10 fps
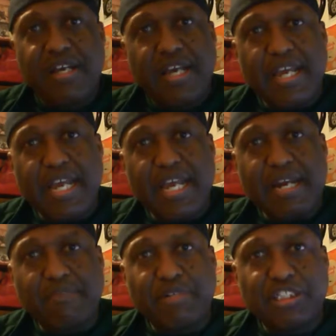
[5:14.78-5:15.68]
and I
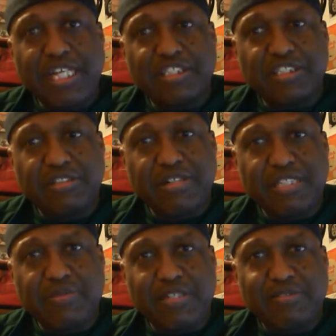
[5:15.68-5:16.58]
appreciate you
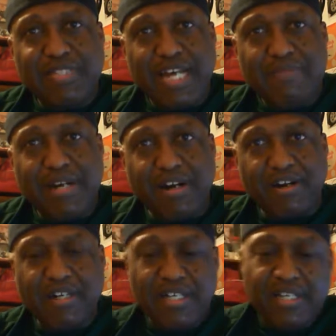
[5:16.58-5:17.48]
spending some time
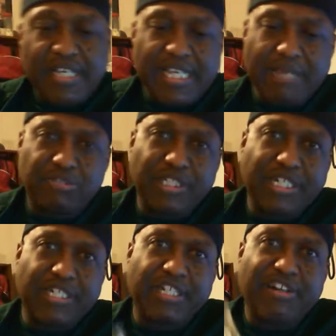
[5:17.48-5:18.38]
here. Keep
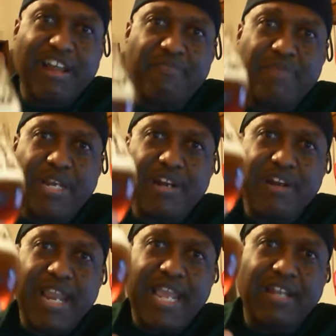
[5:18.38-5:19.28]
drinking good craft
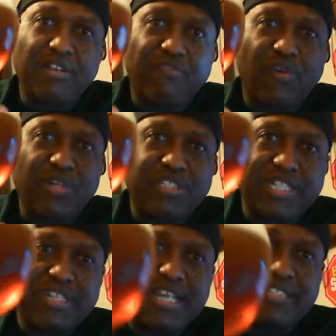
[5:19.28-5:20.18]
beer, and look forward to
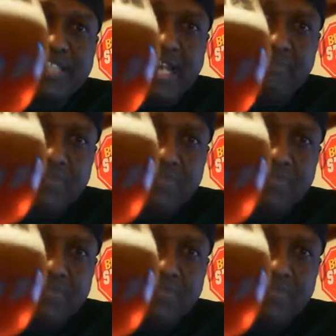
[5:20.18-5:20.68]
seeing you next time.